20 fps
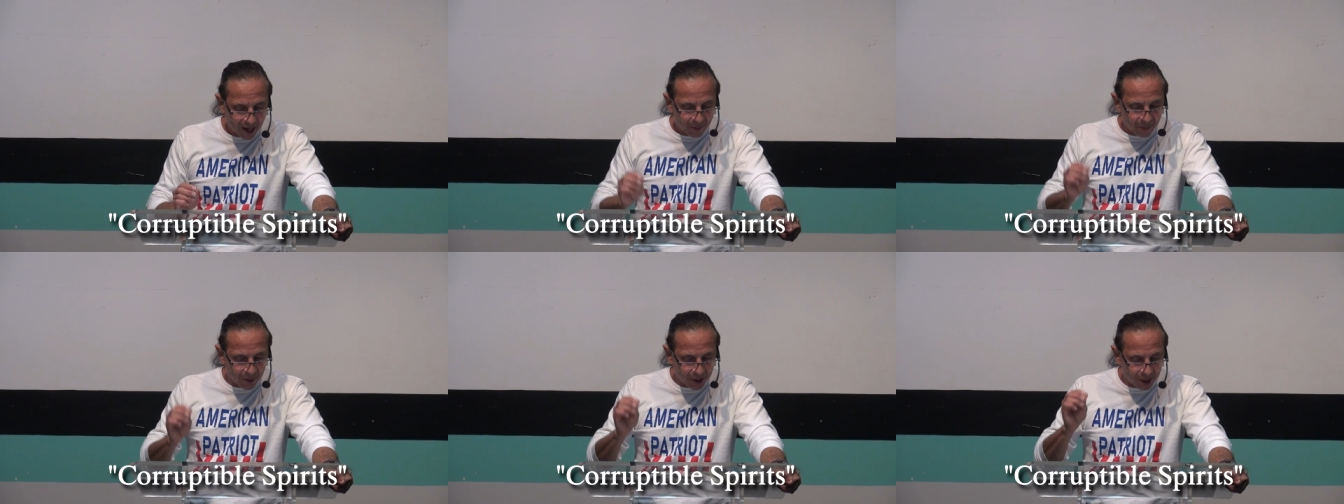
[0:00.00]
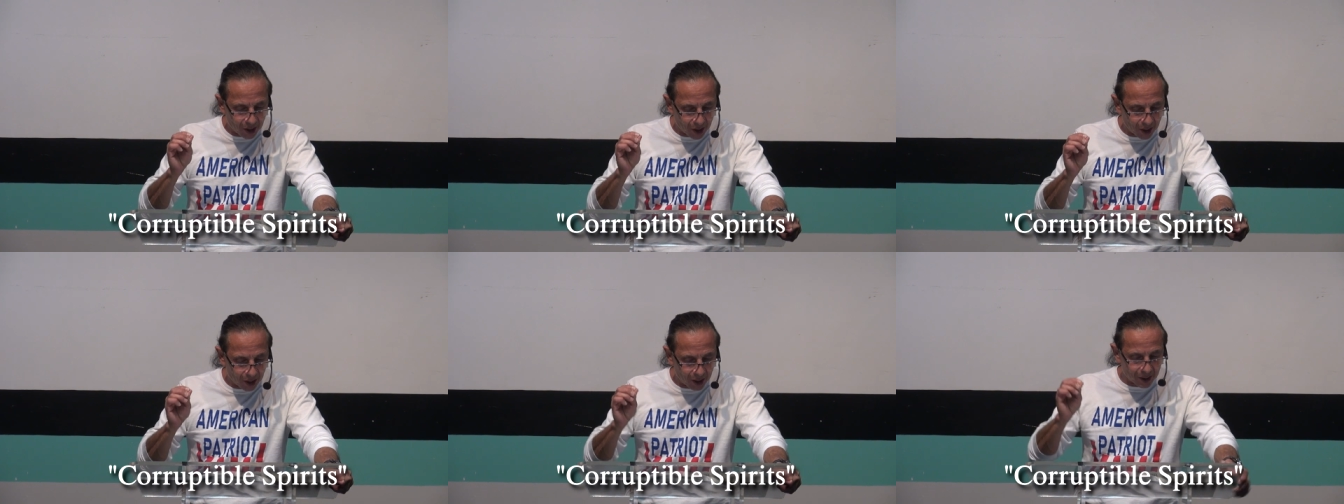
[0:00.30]

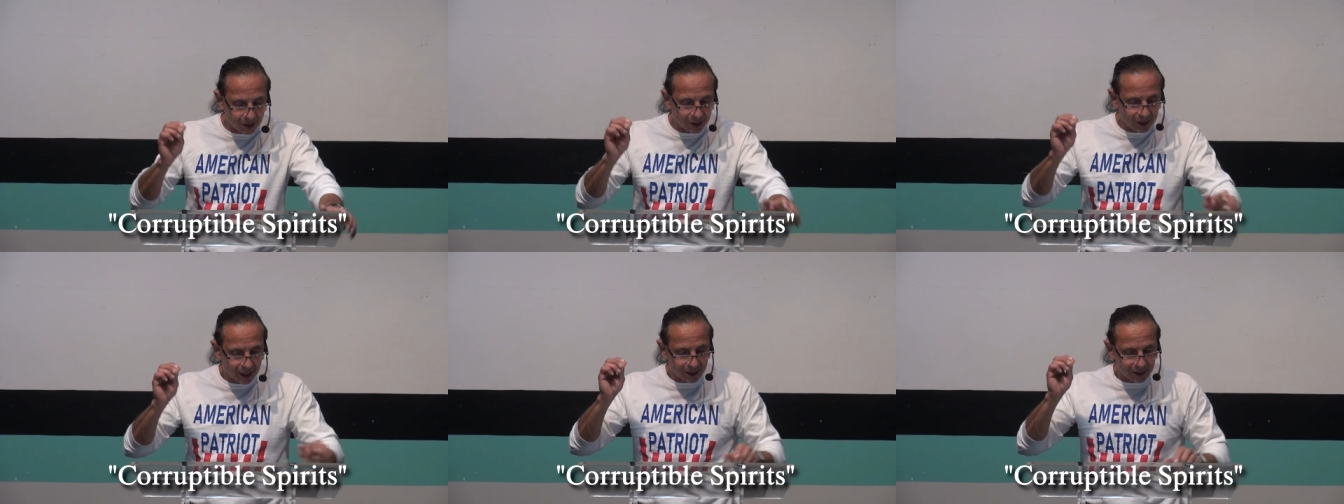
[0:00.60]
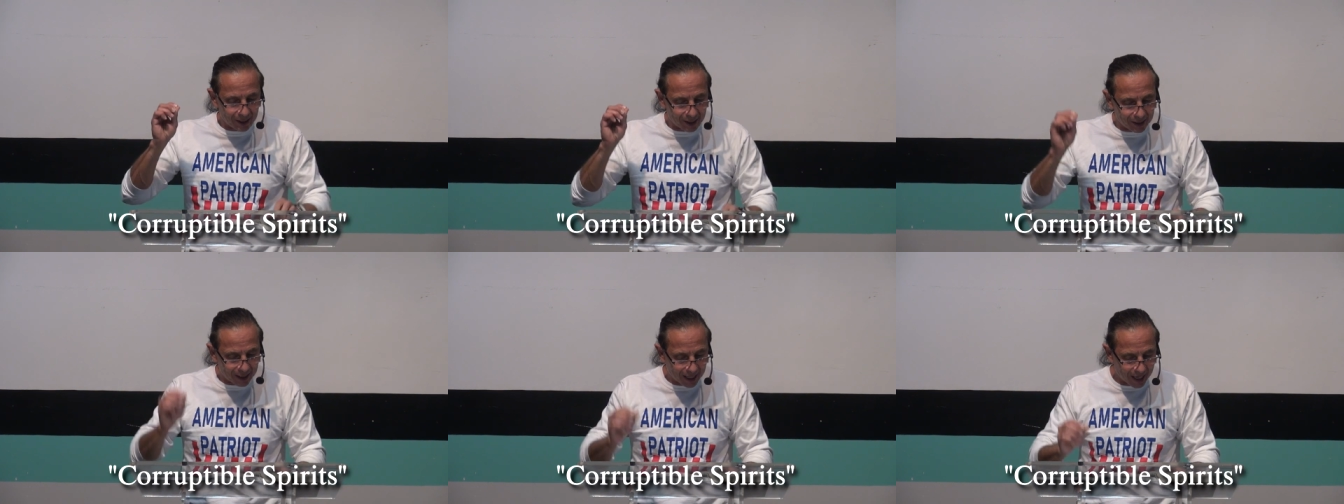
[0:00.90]
because
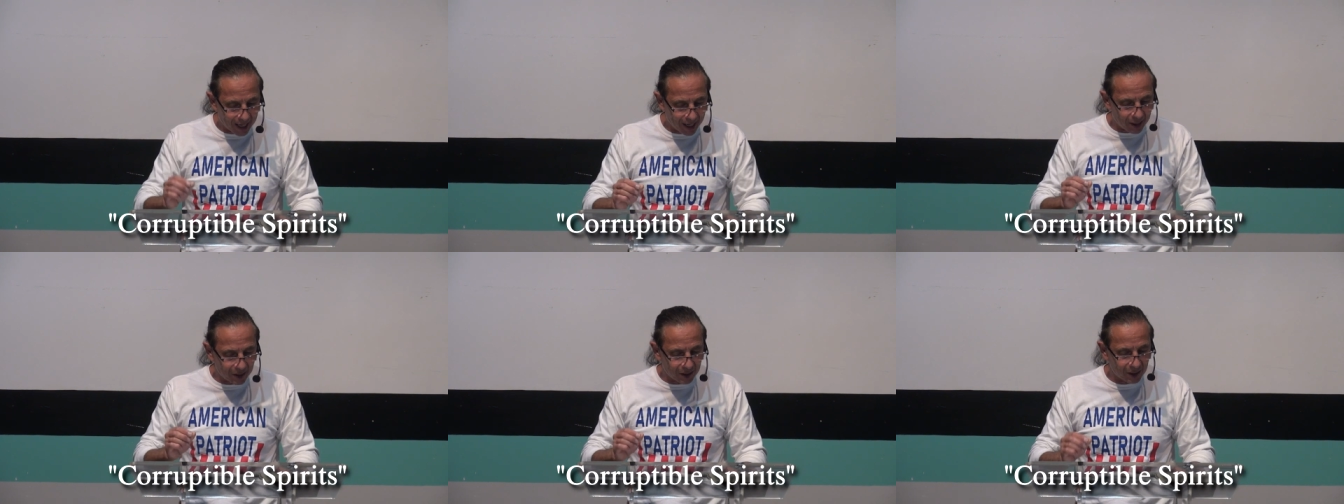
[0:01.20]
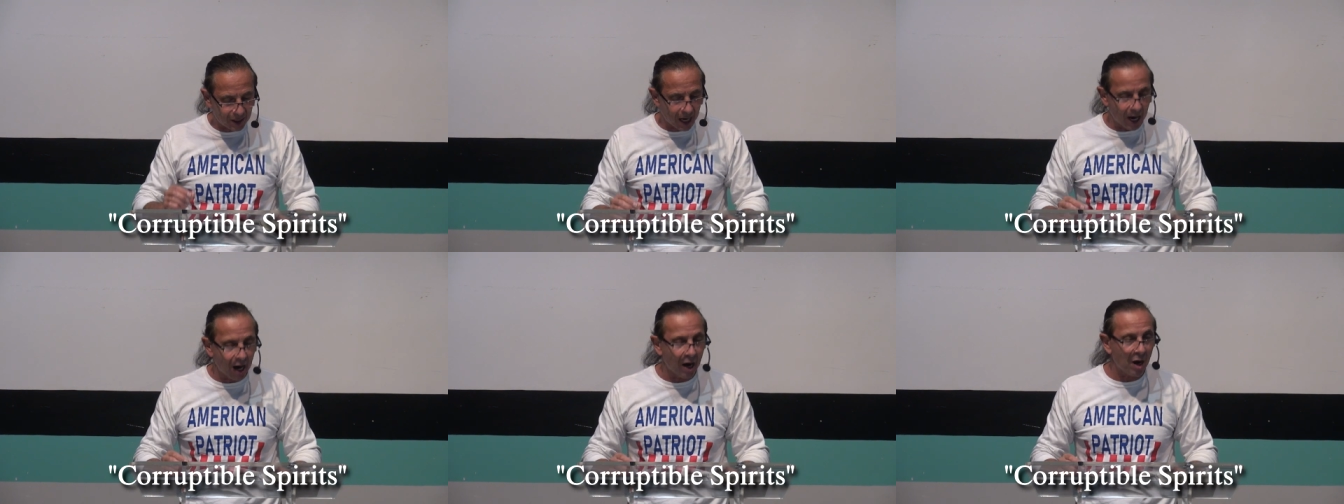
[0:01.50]
the days
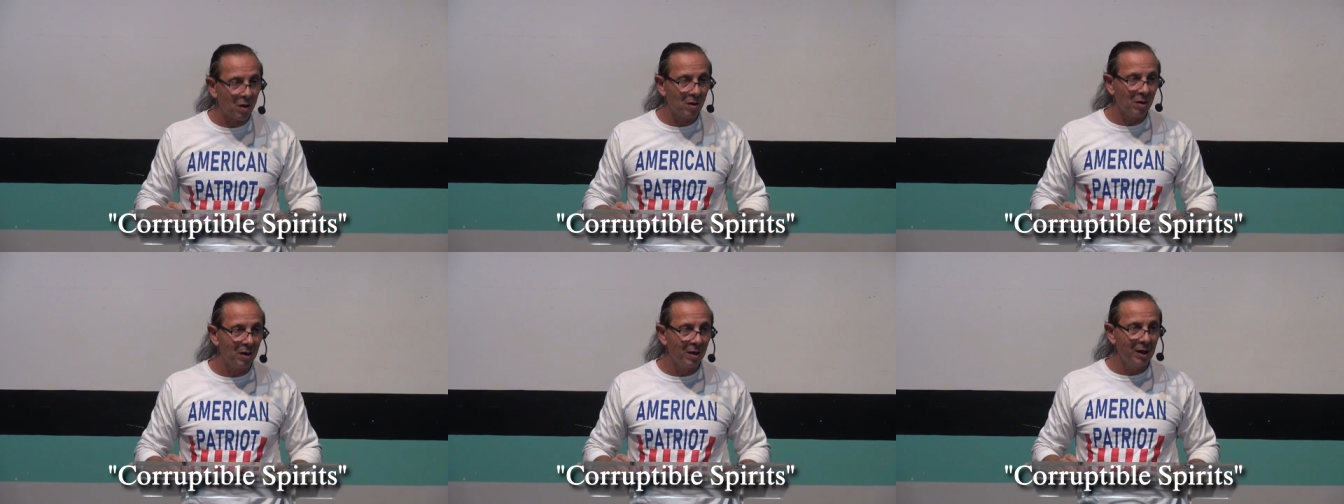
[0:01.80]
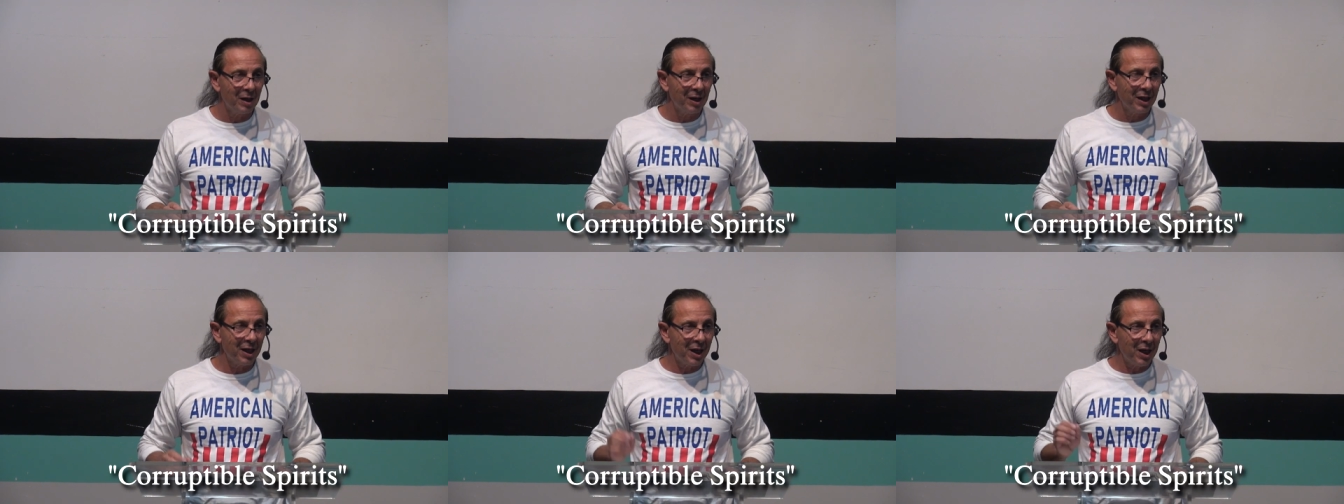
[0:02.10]
are
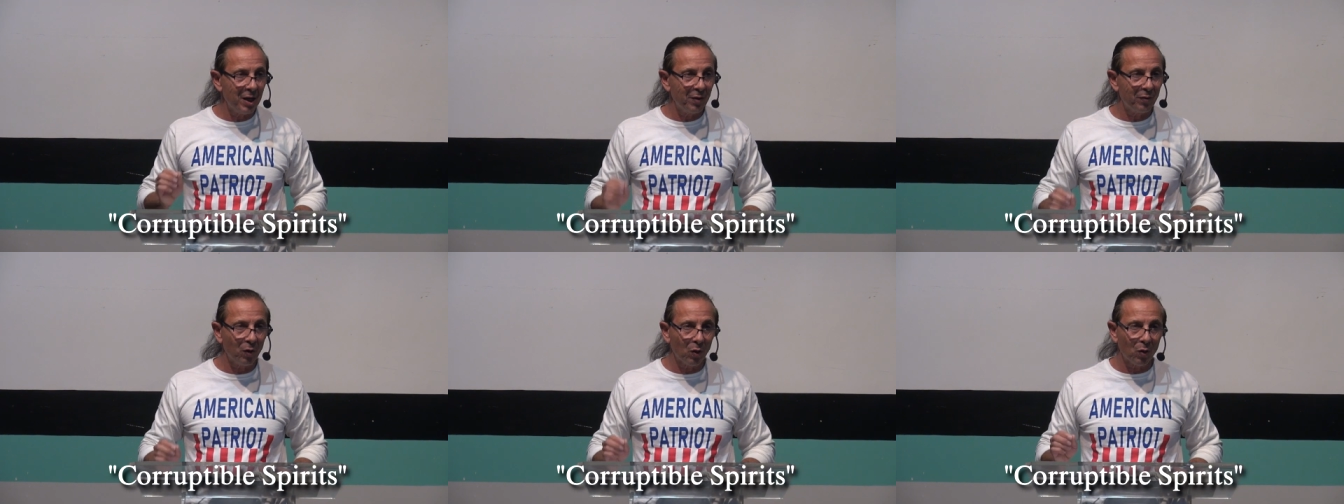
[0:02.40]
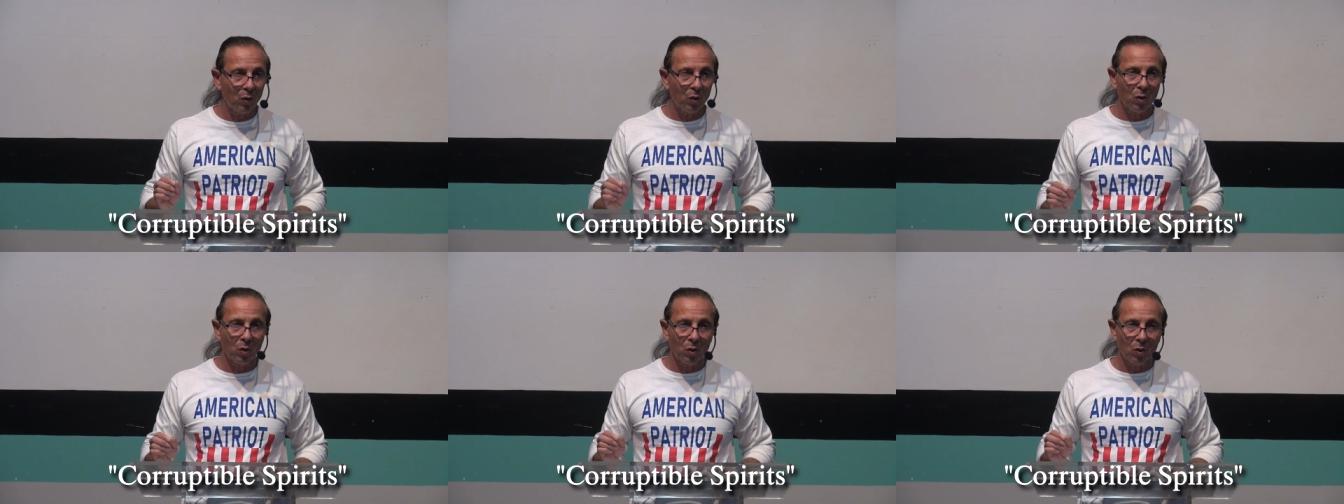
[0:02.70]

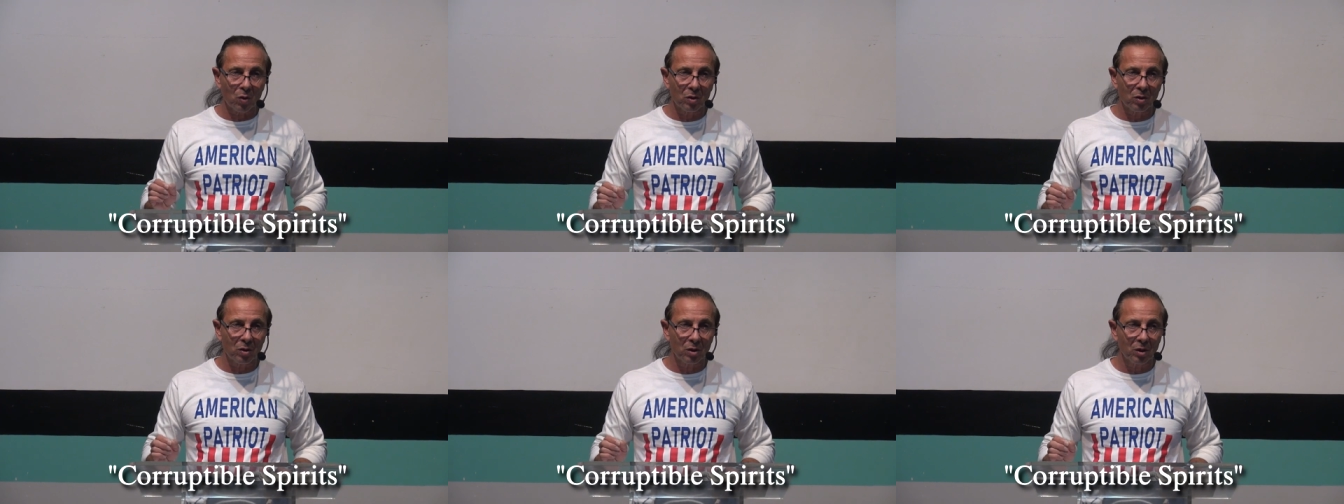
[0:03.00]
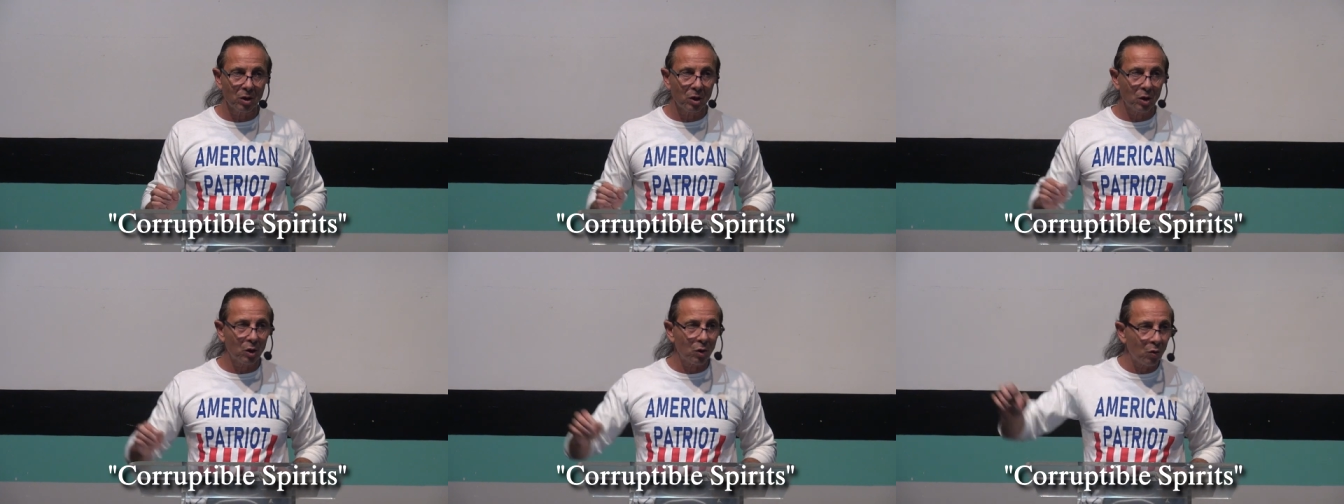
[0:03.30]
evil or
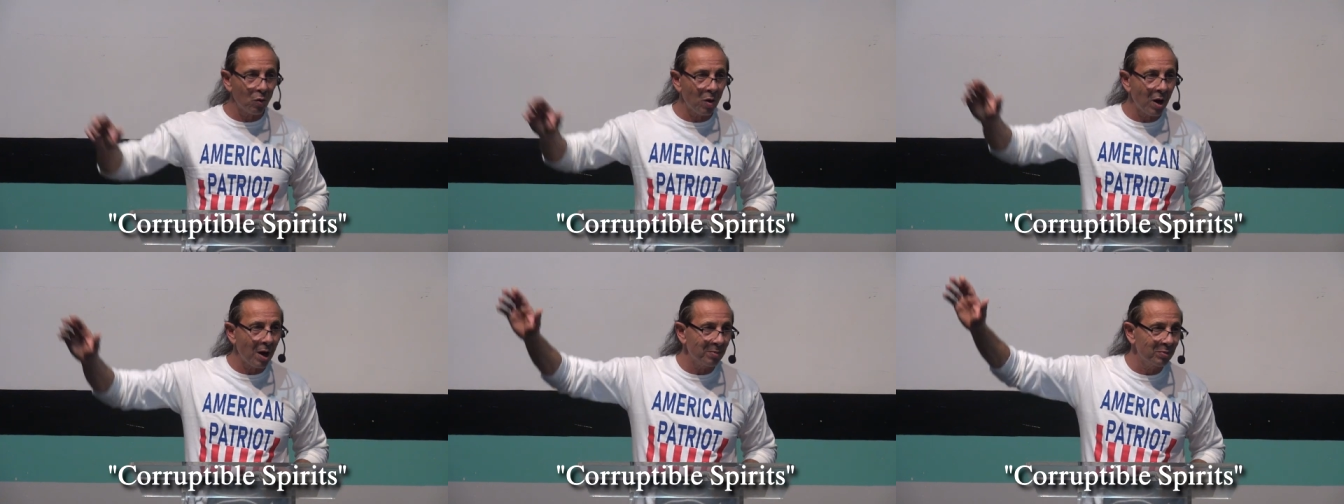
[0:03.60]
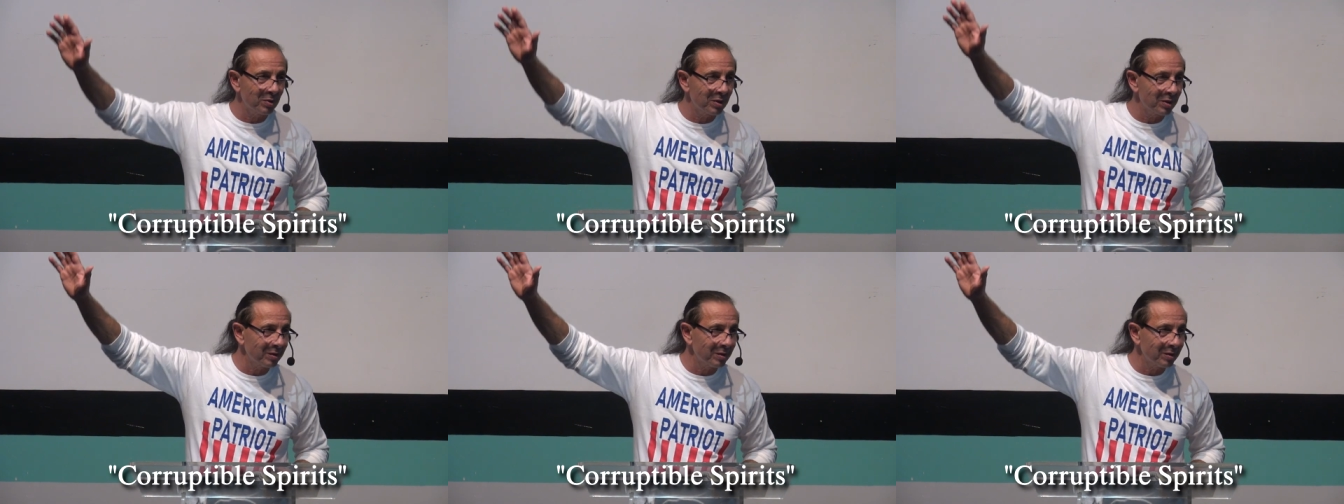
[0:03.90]
corrupt.